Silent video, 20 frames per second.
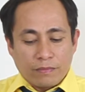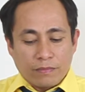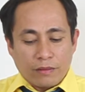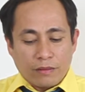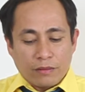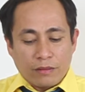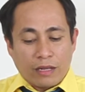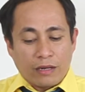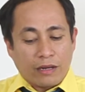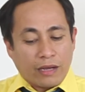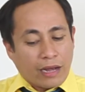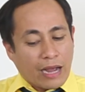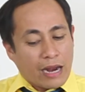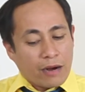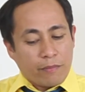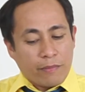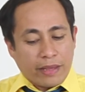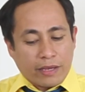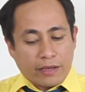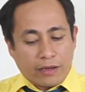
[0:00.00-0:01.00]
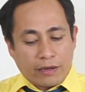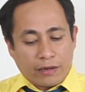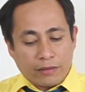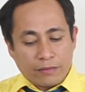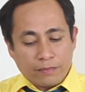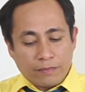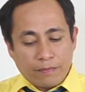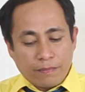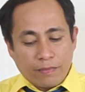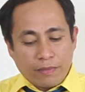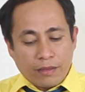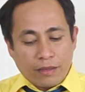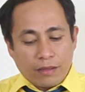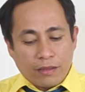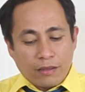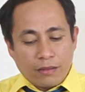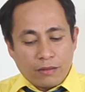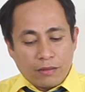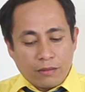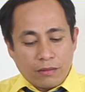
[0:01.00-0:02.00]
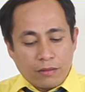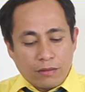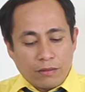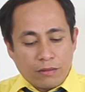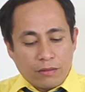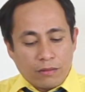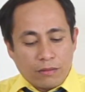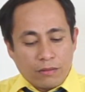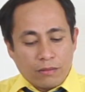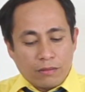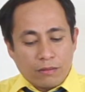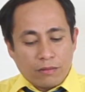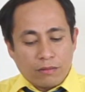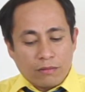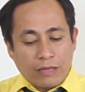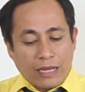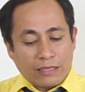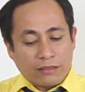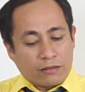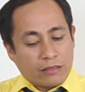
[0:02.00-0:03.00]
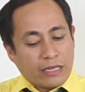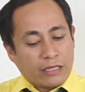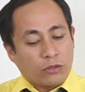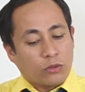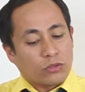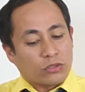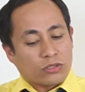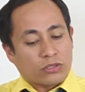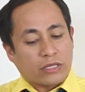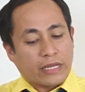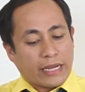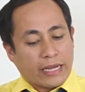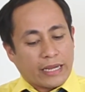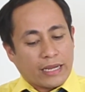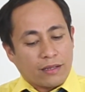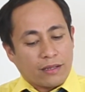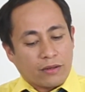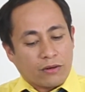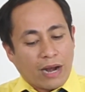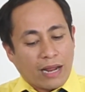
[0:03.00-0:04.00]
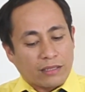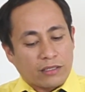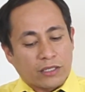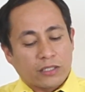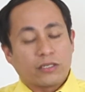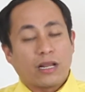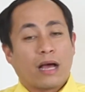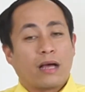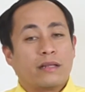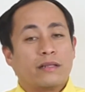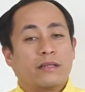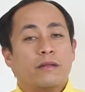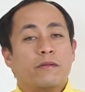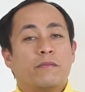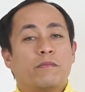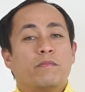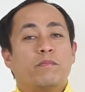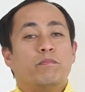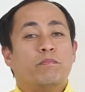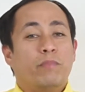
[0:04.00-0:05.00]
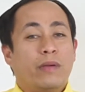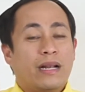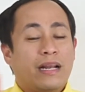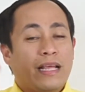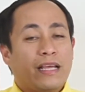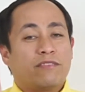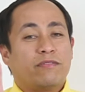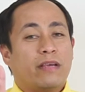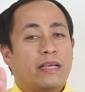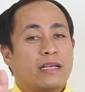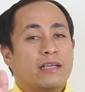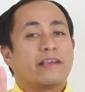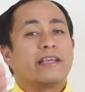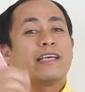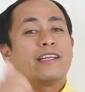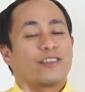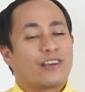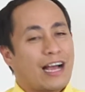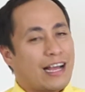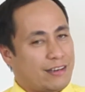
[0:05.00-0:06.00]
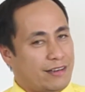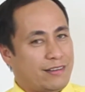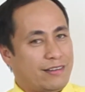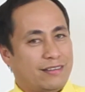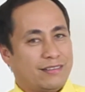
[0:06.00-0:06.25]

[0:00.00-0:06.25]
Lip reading: the car maker that they don't see, rather than believing in God.